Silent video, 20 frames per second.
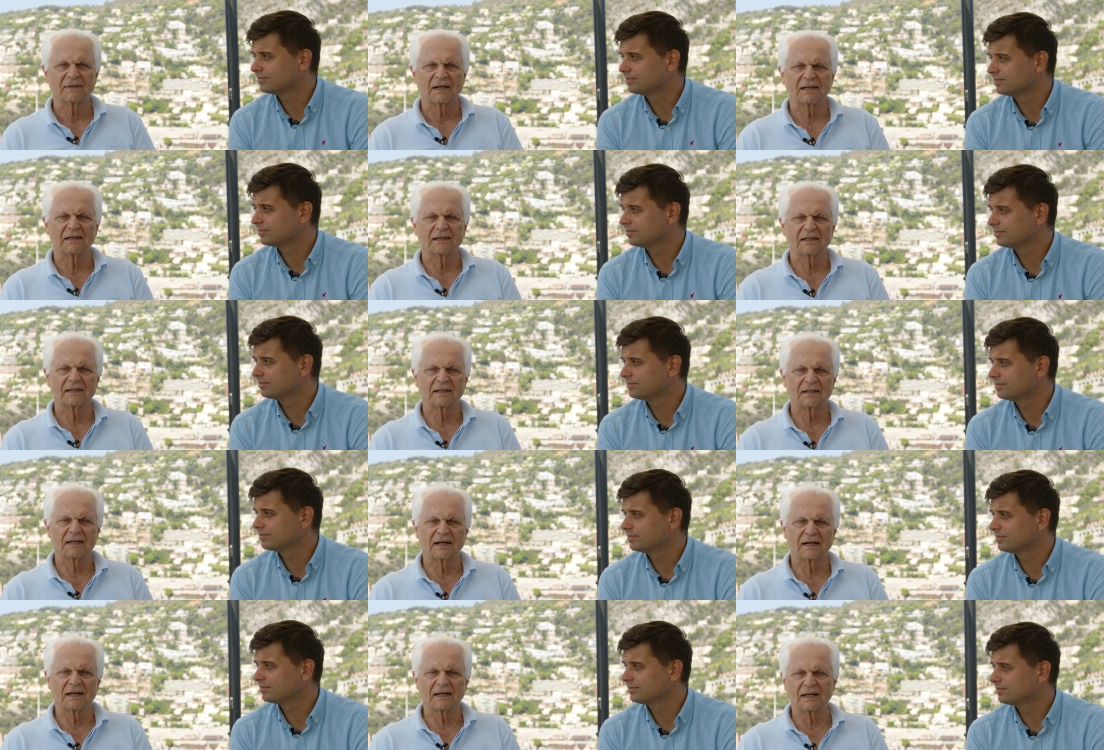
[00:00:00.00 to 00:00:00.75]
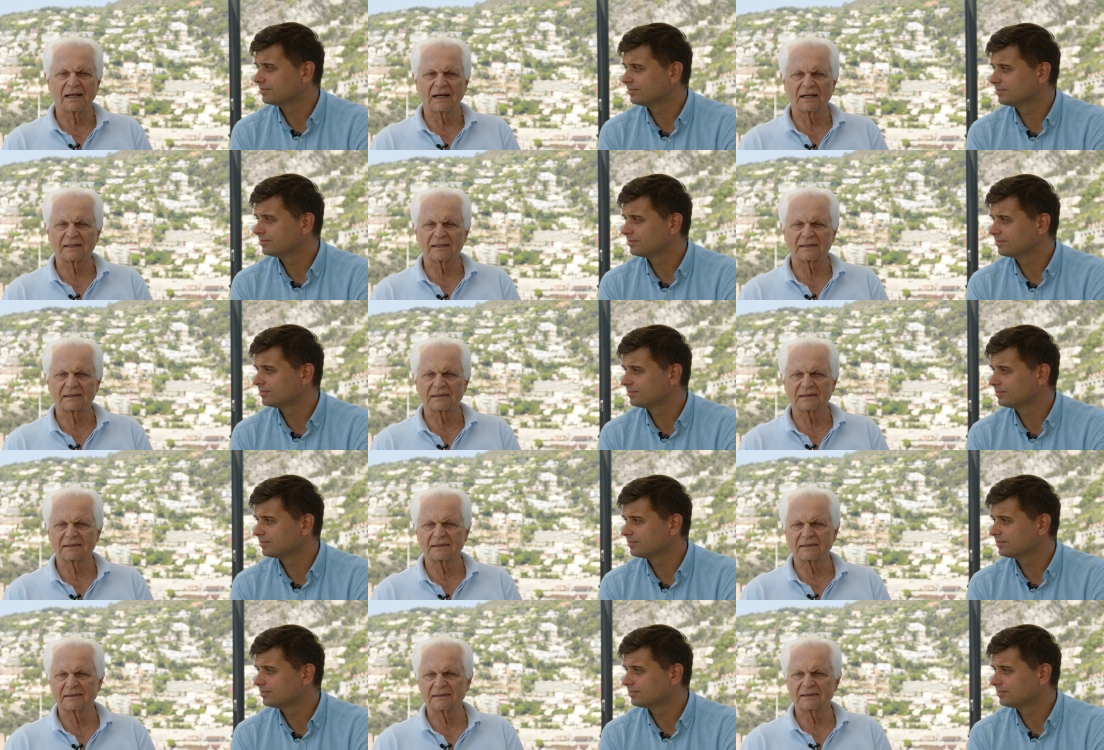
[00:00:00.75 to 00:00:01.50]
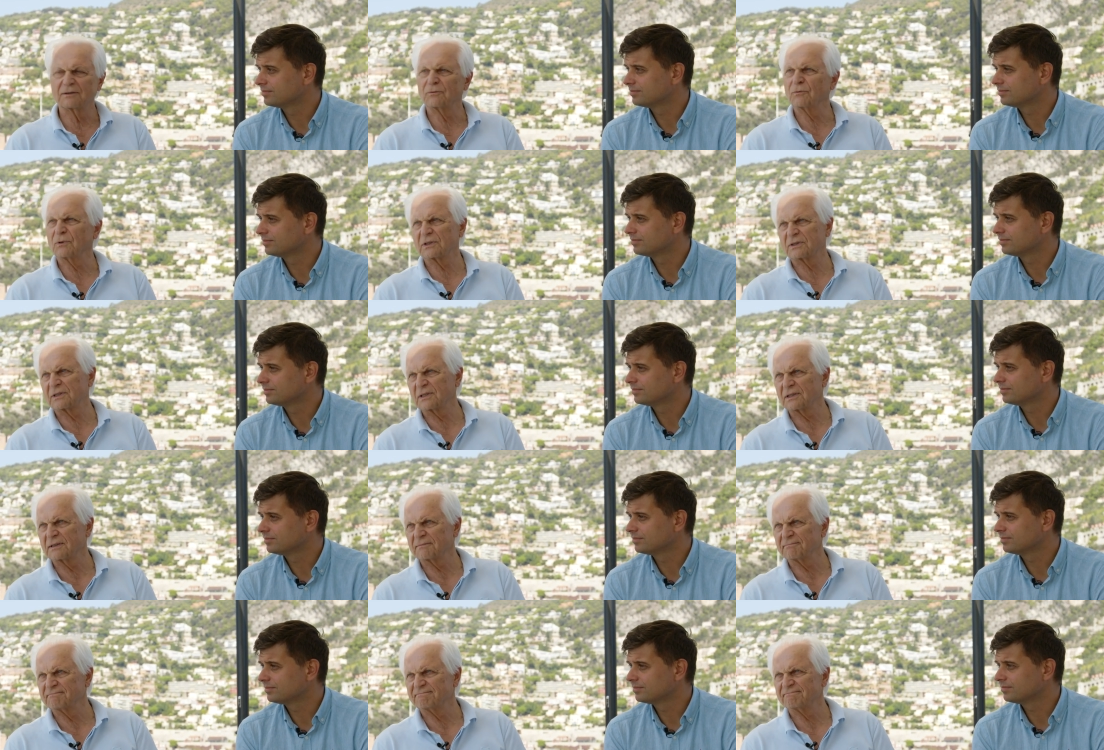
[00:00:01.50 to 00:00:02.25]
Speaker 1: uh, I like uh,
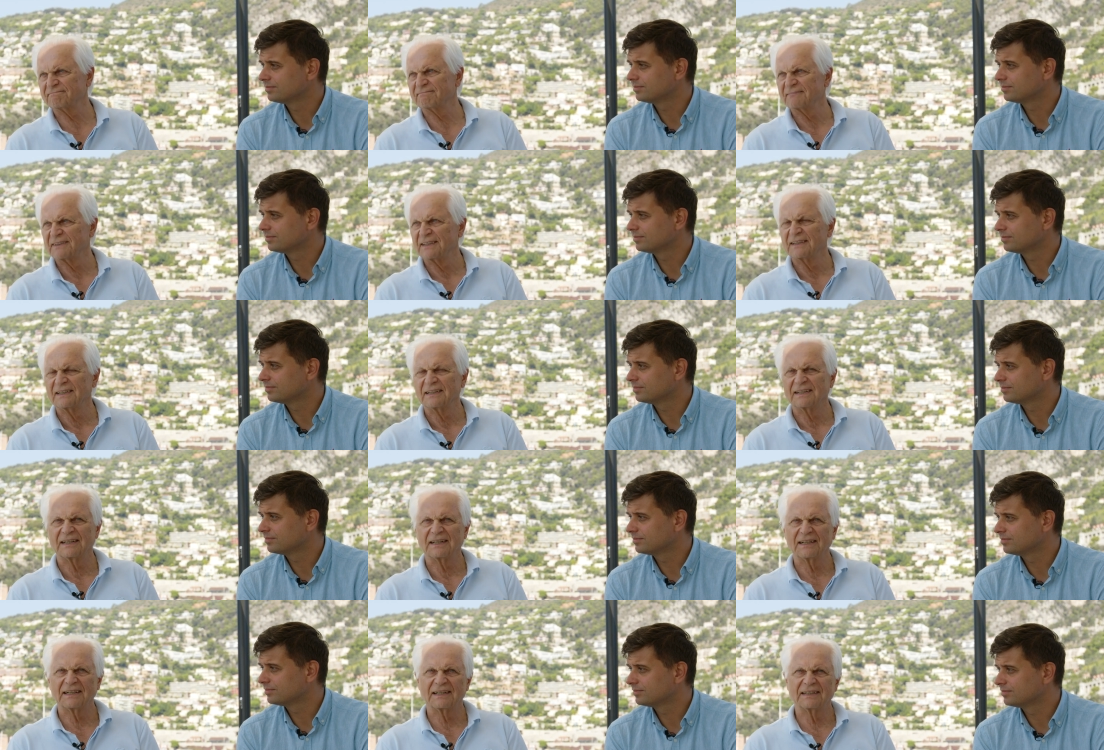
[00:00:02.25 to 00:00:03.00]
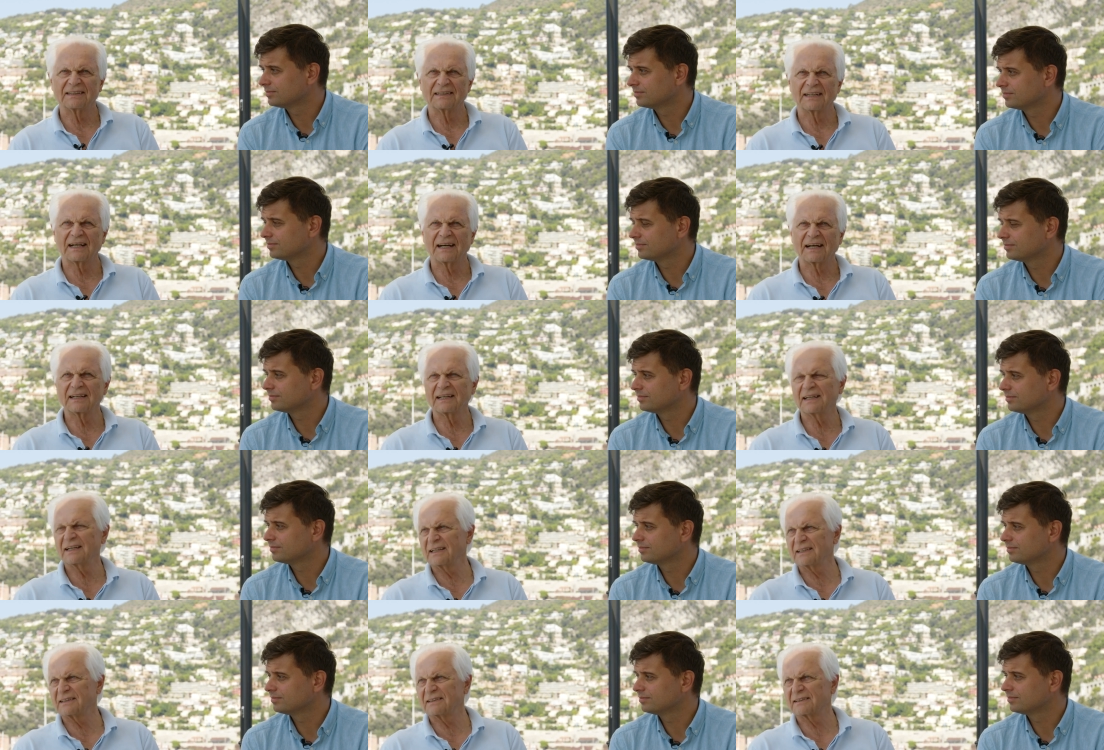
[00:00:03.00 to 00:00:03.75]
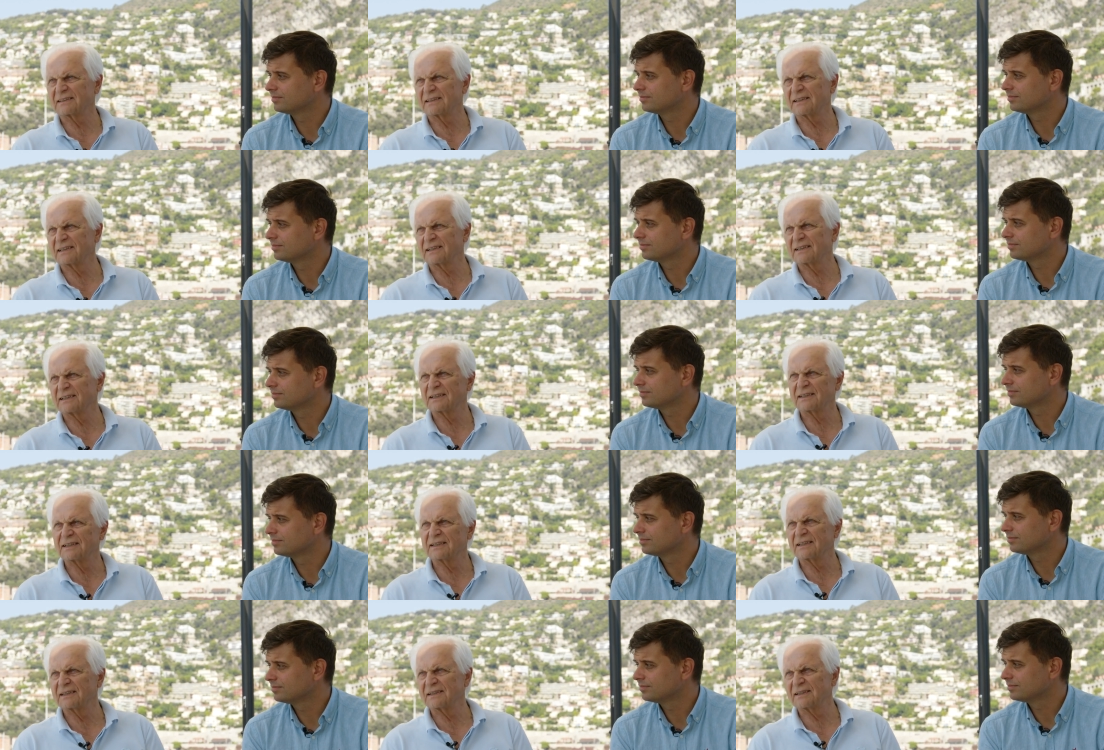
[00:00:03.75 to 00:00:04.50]
water and I hate
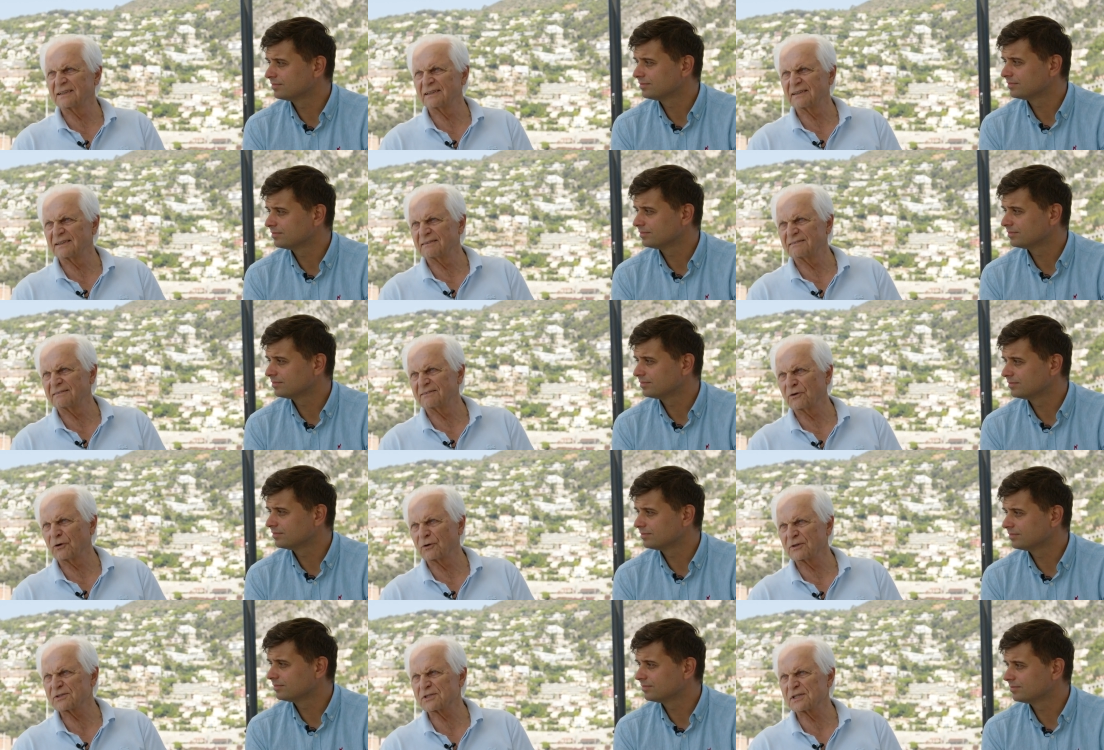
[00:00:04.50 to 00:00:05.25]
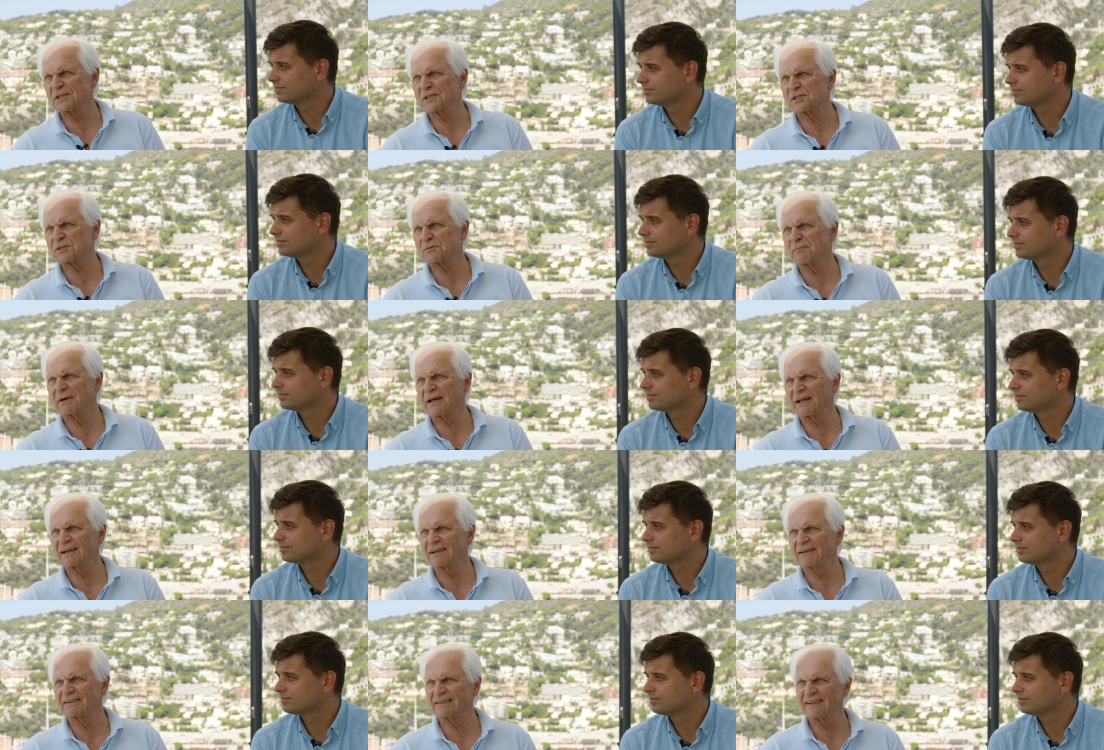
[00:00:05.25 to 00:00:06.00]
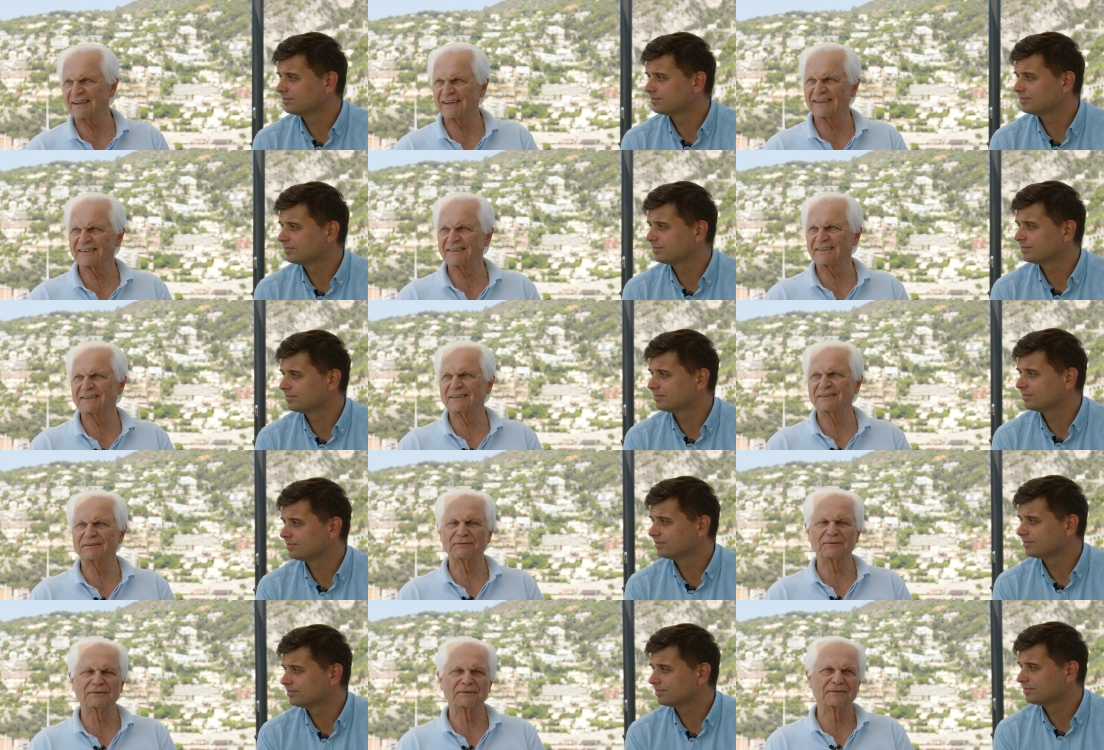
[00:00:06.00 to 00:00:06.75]
uh, noise and smell at
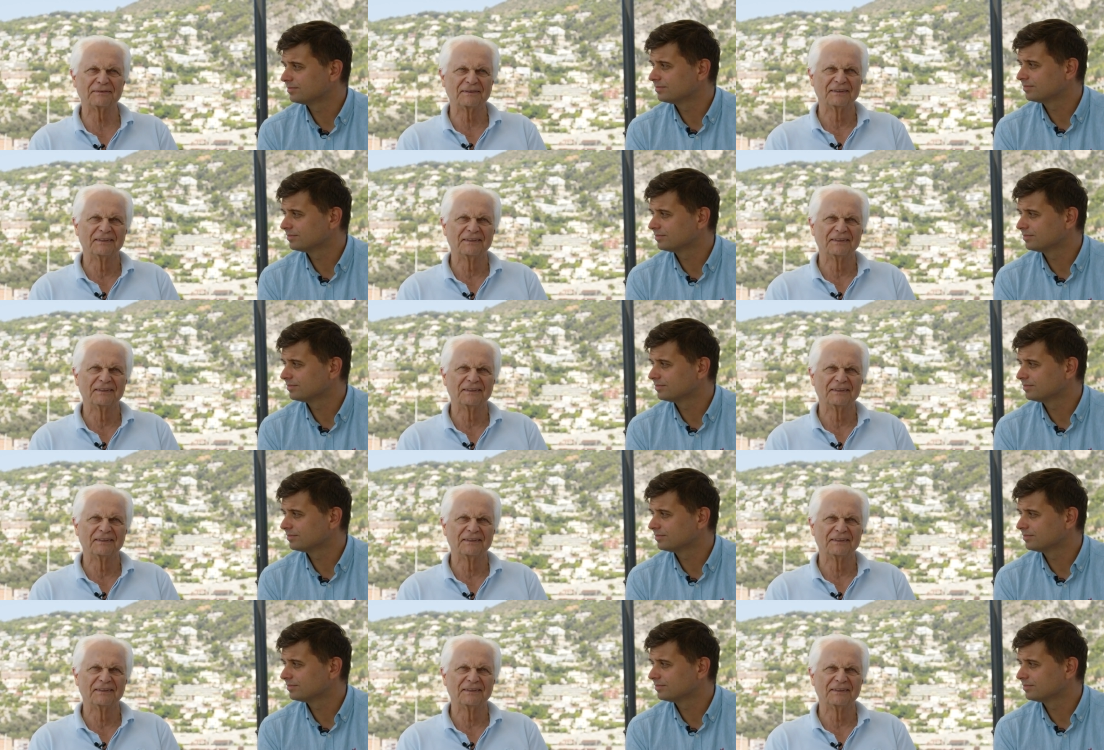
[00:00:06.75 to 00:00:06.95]
the,